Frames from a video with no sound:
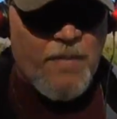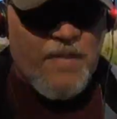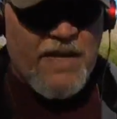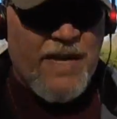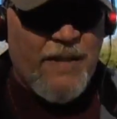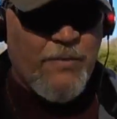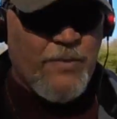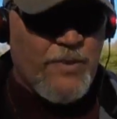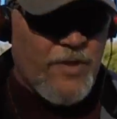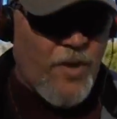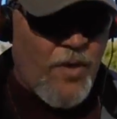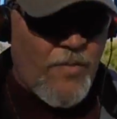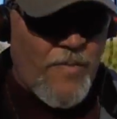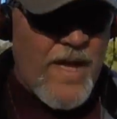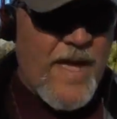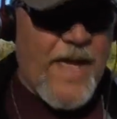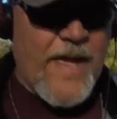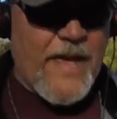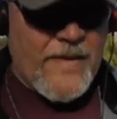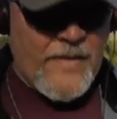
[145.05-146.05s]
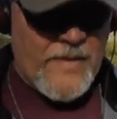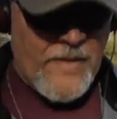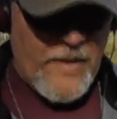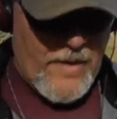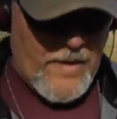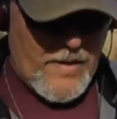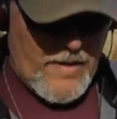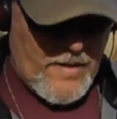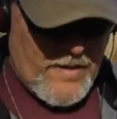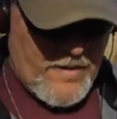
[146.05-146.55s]
I mean, it was so bad
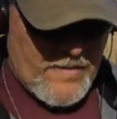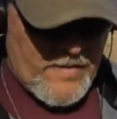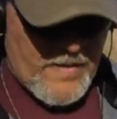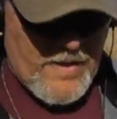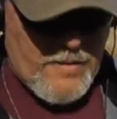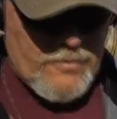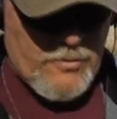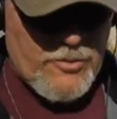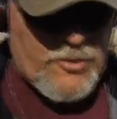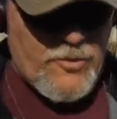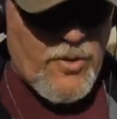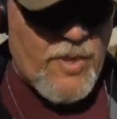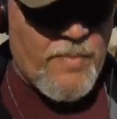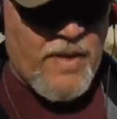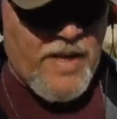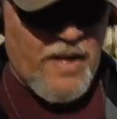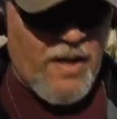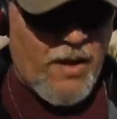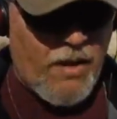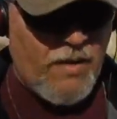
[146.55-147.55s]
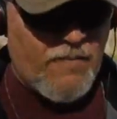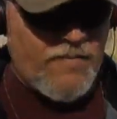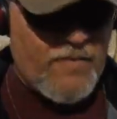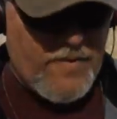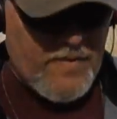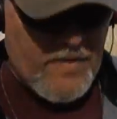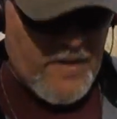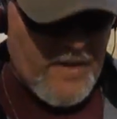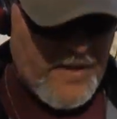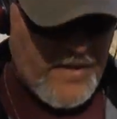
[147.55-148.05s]
that it was dripping off
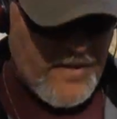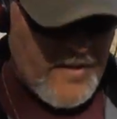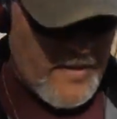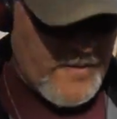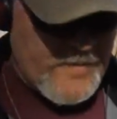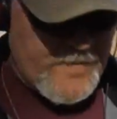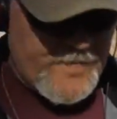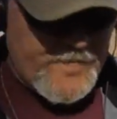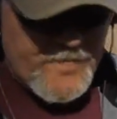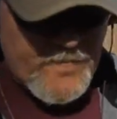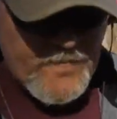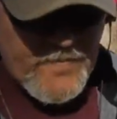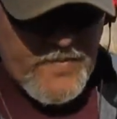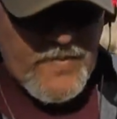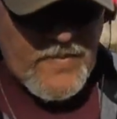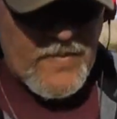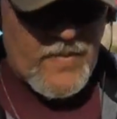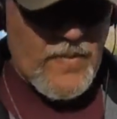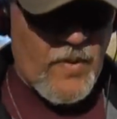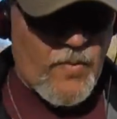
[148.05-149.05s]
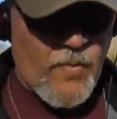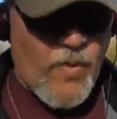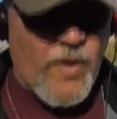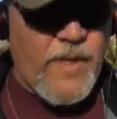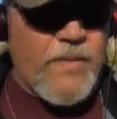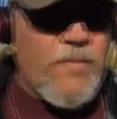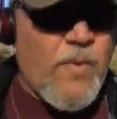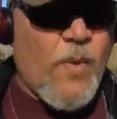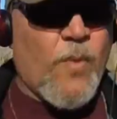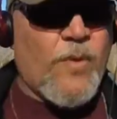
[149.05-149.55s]
the
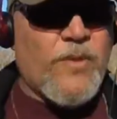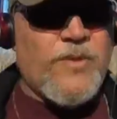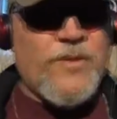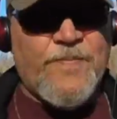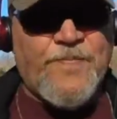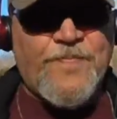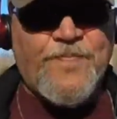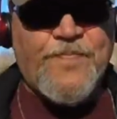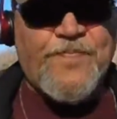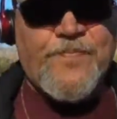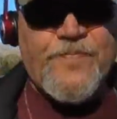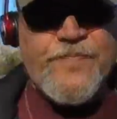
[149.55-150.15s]
running boards,